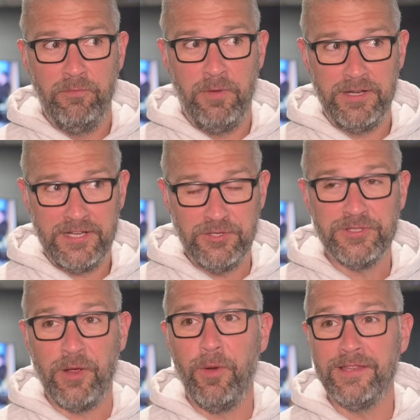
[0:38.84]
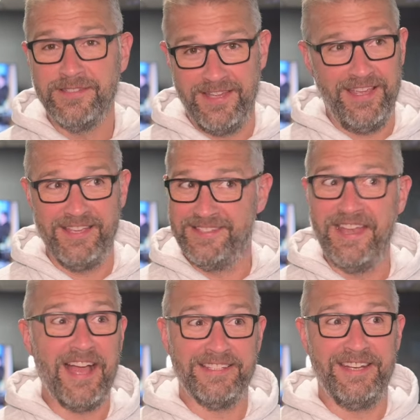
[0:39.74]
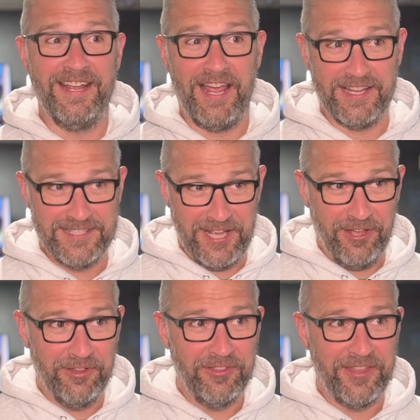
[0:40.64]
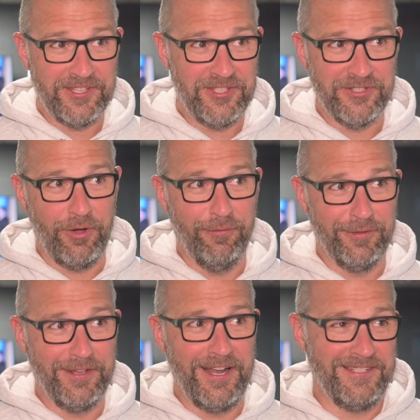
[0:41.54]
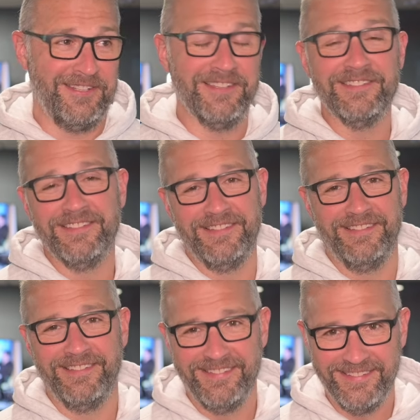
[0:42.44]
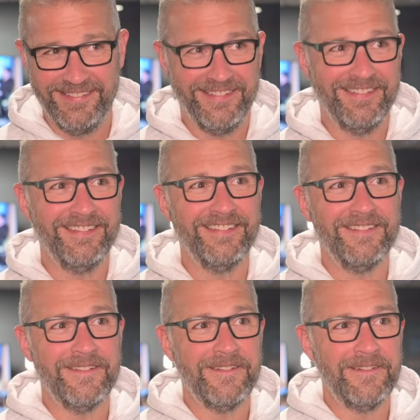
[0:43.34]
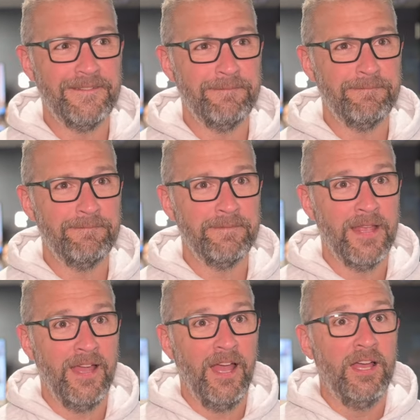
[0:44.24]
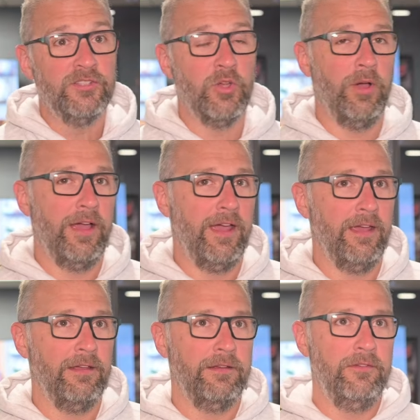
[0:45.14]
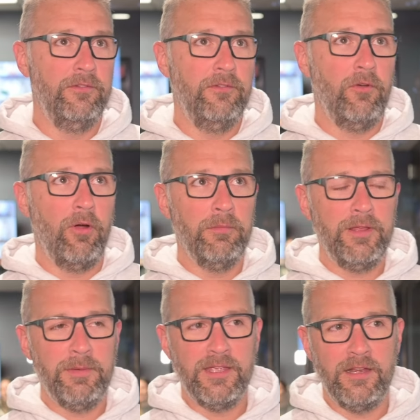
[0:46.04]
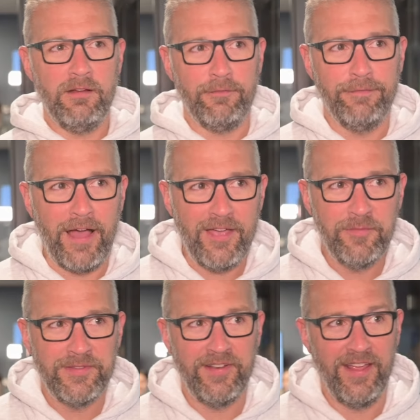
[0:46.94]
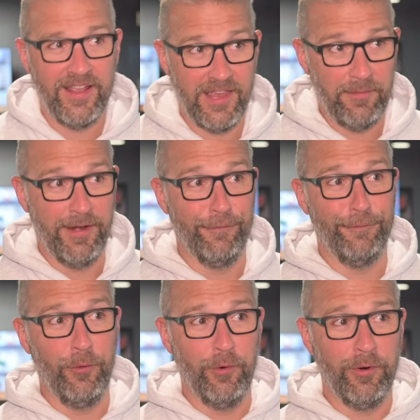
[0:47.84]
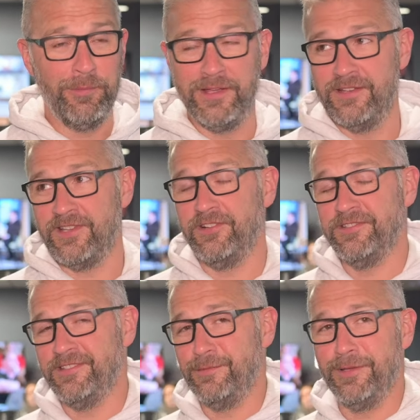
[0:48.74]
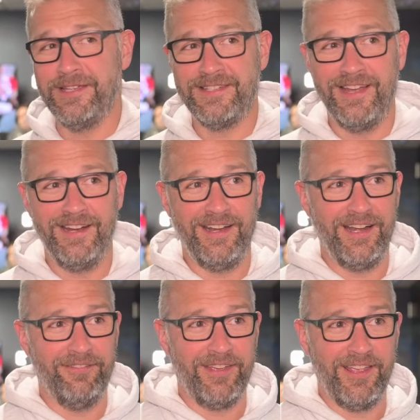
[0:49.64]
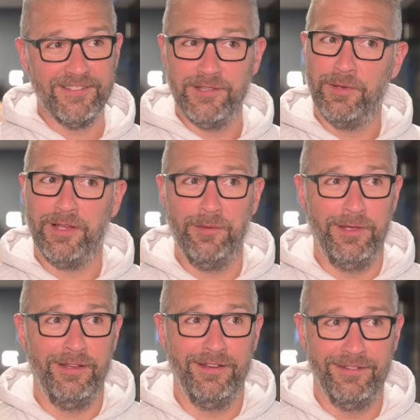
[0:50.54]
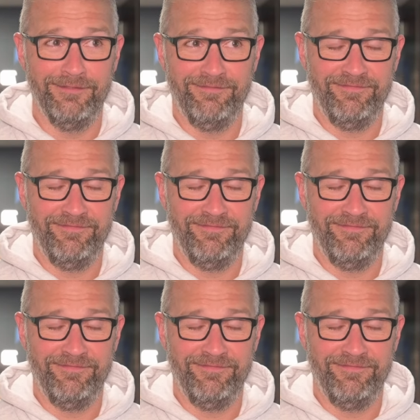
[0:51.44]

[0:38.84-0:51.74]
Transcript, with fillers: Monday, Tuesday, Wednesday, yes, not today. I can tell that she's over the niceness. What time did you have to be here this morning? So I normally been getting here at five, but today I came in at four because I couldn't sleep last night. And if I can't sleep, I come in and